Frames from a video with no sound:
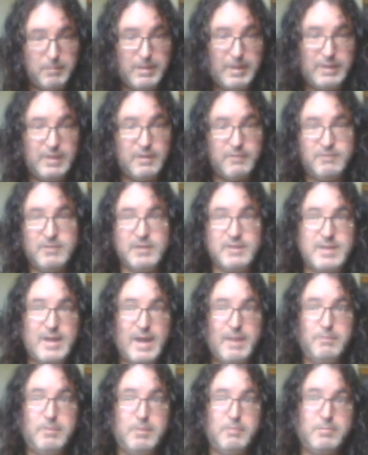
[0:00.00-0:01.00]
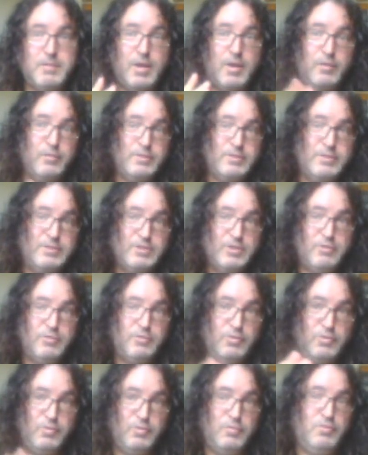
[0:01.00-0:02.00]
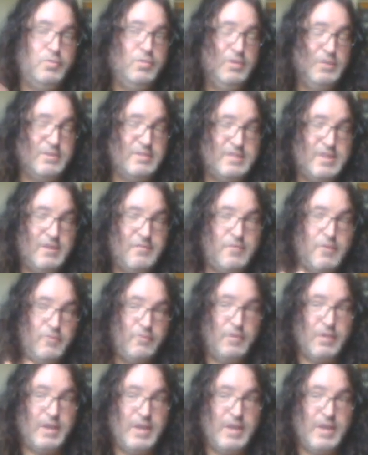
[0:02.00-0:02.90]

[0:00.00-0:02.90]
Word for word: they got to the meat of the time loop they only showed you